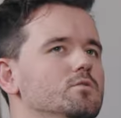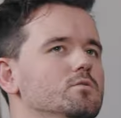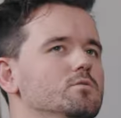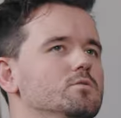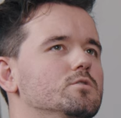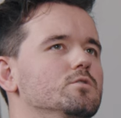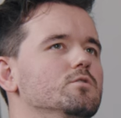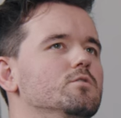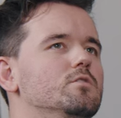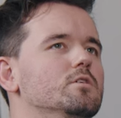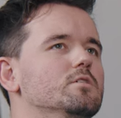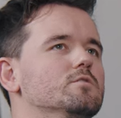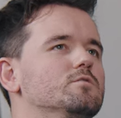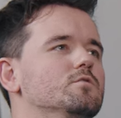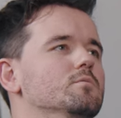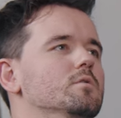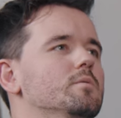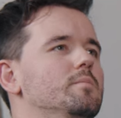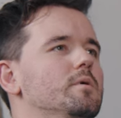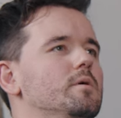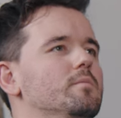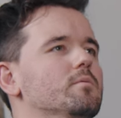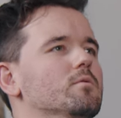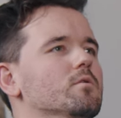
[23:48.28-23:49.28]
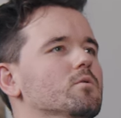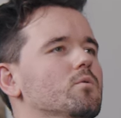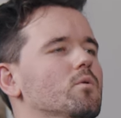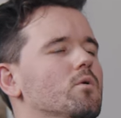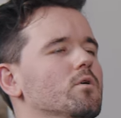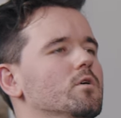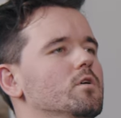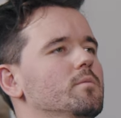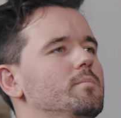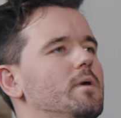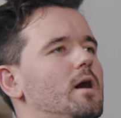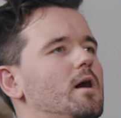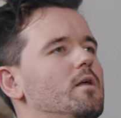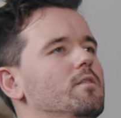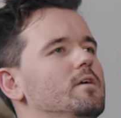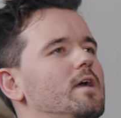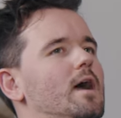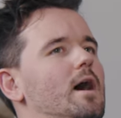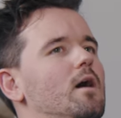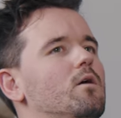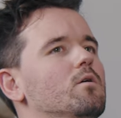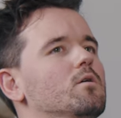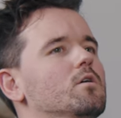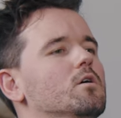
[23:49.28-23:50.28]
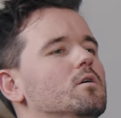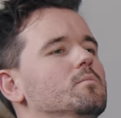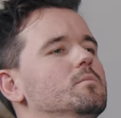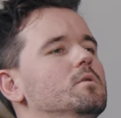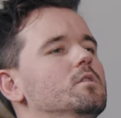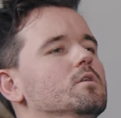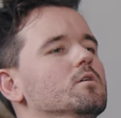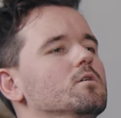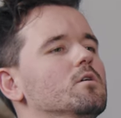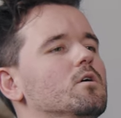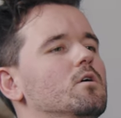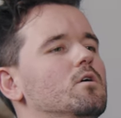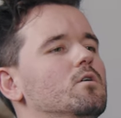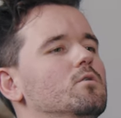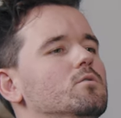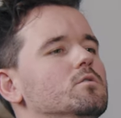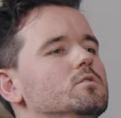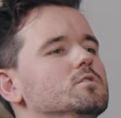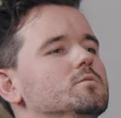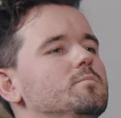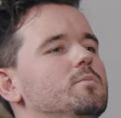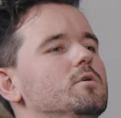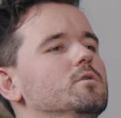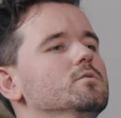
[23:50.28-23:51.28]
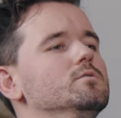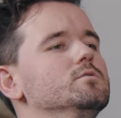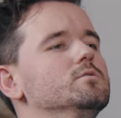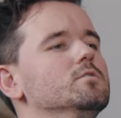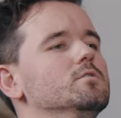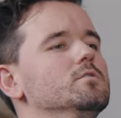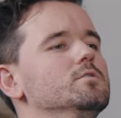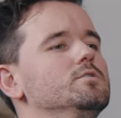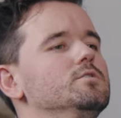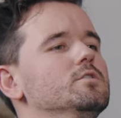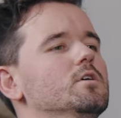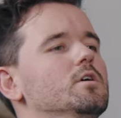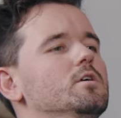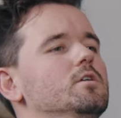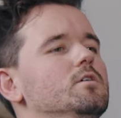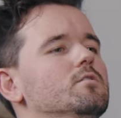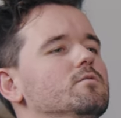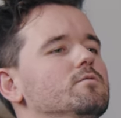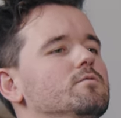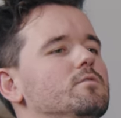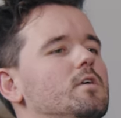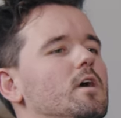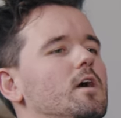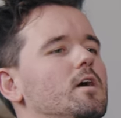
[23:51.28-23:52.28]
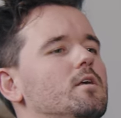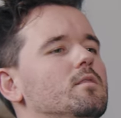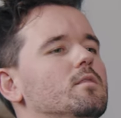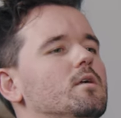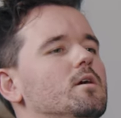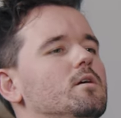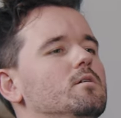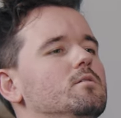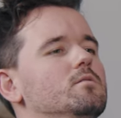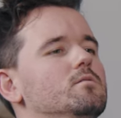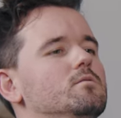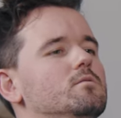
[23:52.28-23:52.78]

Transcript: Do you, Do you think too many people are worried about the outcome and the goal as opposed to the journey of getting there?